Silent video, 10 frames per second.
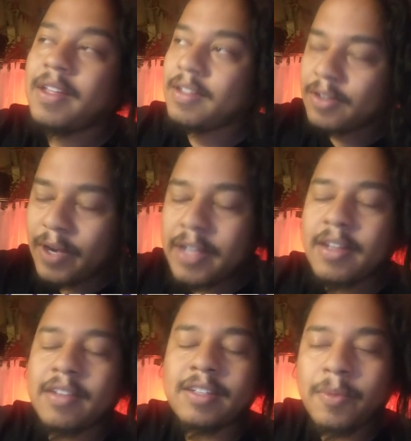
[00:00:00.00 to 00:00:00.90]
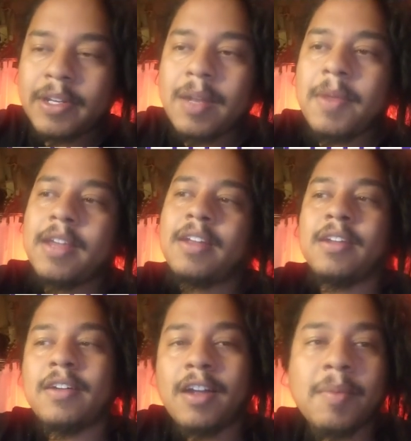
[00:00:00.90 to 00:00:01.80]
Um, Granted,
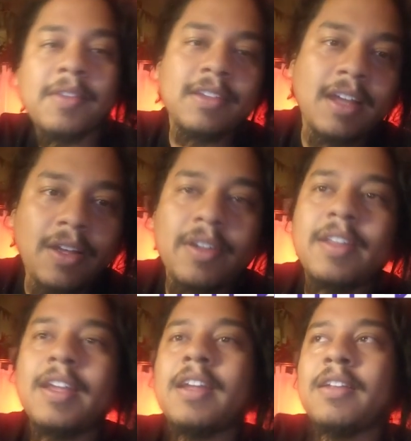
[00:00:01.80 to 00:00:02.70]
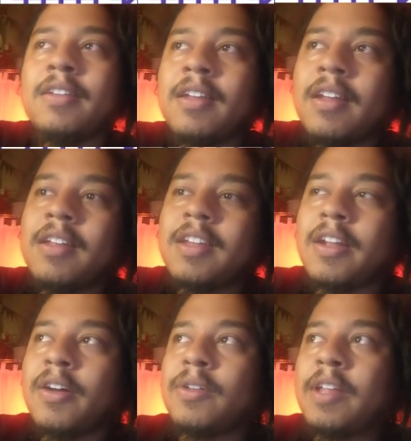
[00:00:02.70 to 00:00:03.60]
someone can make an anonymous account and they
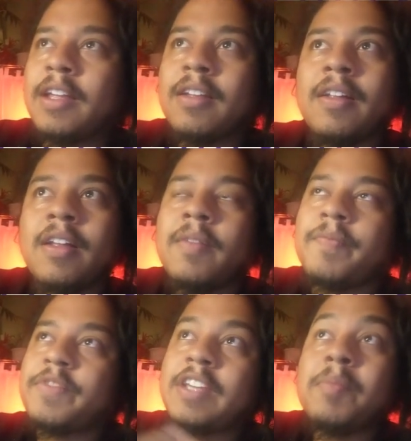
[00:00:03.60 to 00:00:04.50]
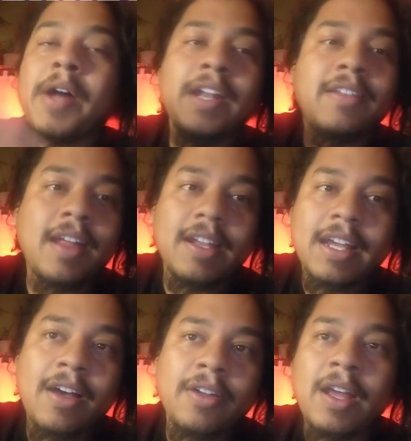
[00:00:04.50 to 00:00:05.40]
can, like send
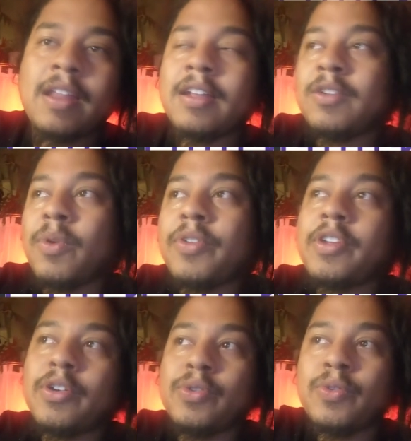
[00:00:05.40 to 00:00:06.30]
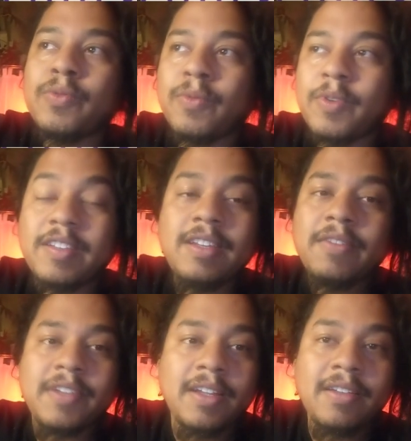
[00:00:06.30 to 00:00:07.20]
money to that account and then you won't know
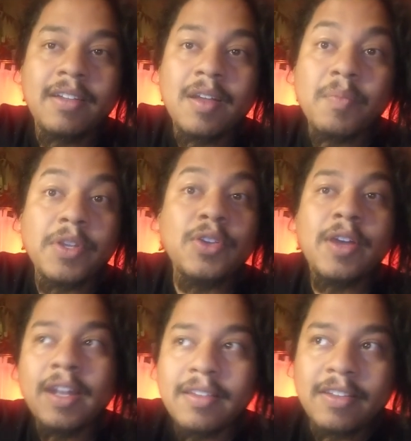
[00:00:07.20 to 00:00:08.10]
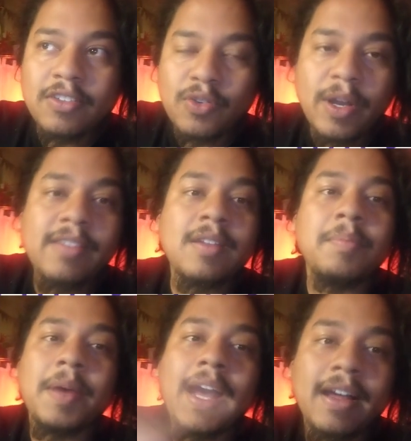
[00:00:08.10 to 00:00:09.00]
who received it, but you can at
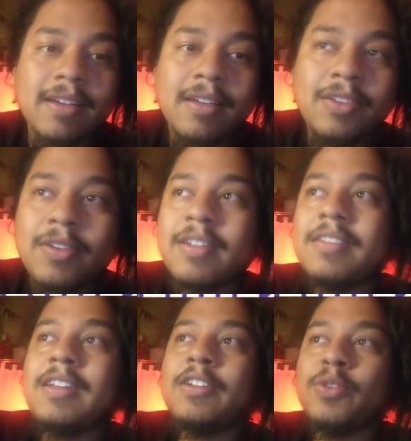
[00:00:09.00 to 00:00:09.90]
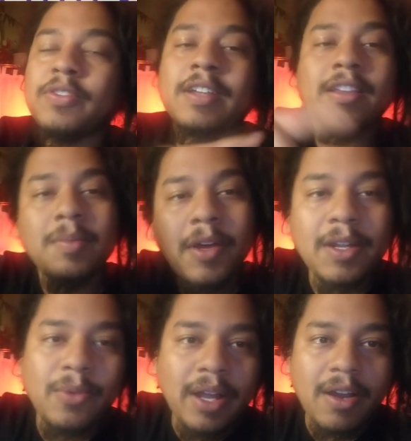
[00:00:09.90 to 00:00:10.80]
least trace it back. You can see
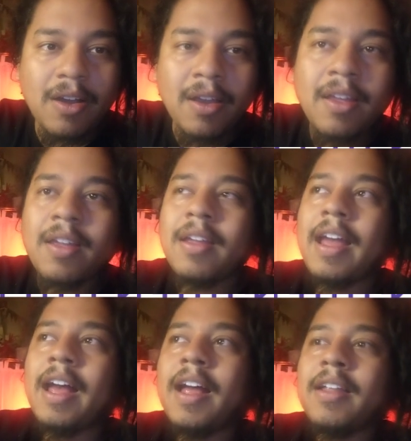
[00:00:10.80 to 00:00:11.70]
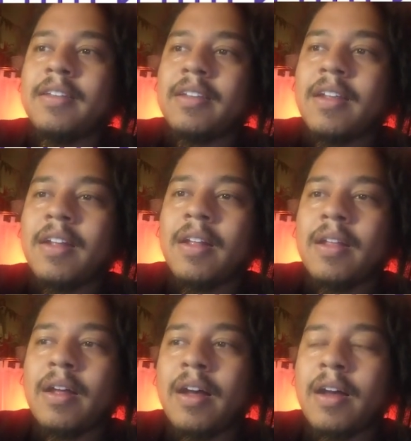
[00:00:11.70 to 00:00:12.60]
who sent the money where,
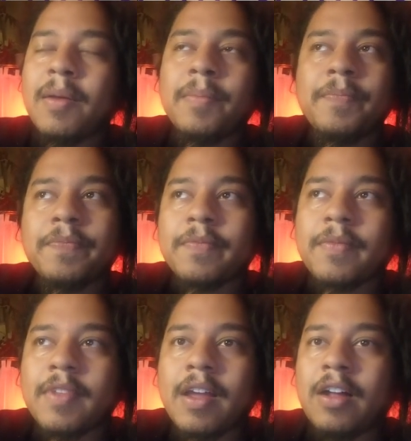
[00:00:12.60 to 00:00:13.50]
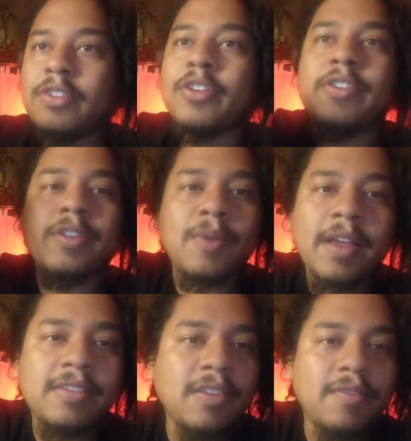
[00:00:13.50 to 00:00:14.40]
and um,
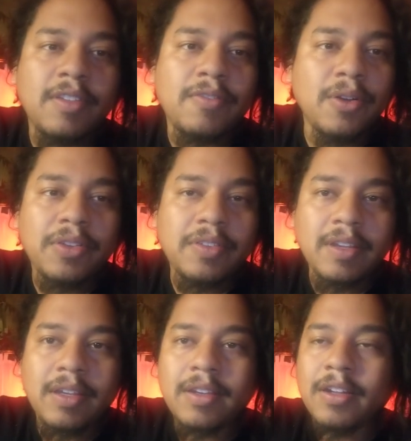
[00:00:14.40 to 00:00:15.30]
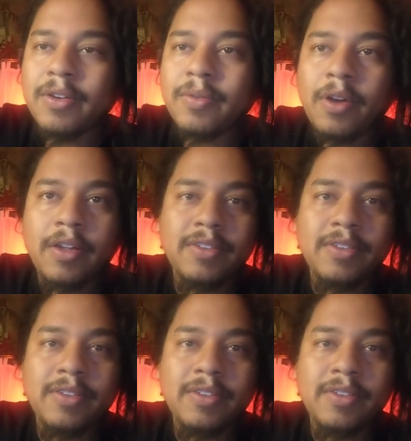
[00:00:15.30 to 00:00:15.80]
alert the rest of the folks,